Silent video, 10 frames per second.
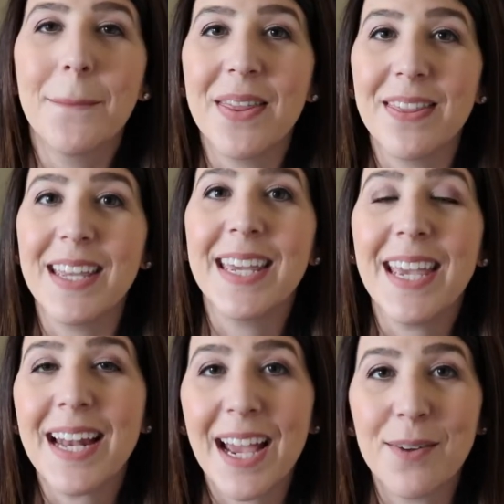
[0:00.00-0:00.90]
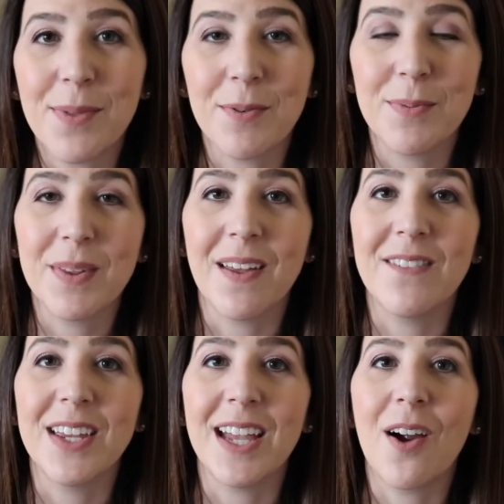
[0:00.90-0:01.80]
But the kit item that we've been
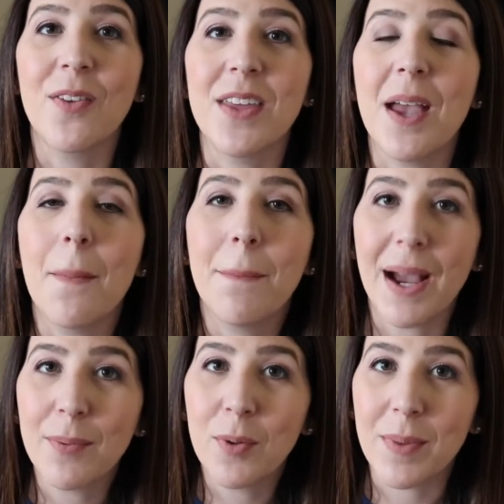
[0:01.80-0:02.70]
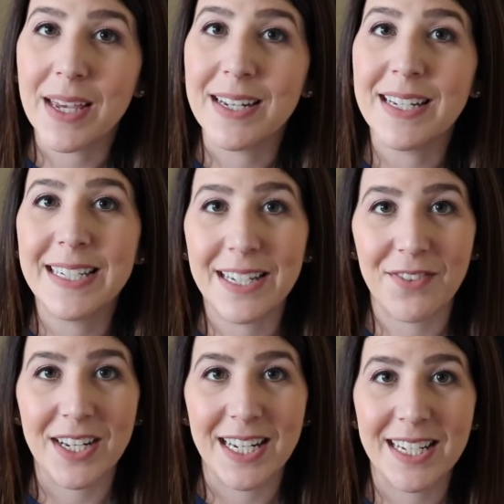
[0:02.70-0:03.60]
loving are the Bible Man
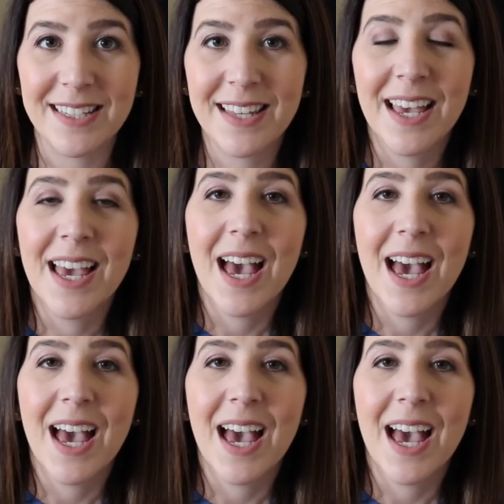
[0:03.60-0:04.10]
DVDs.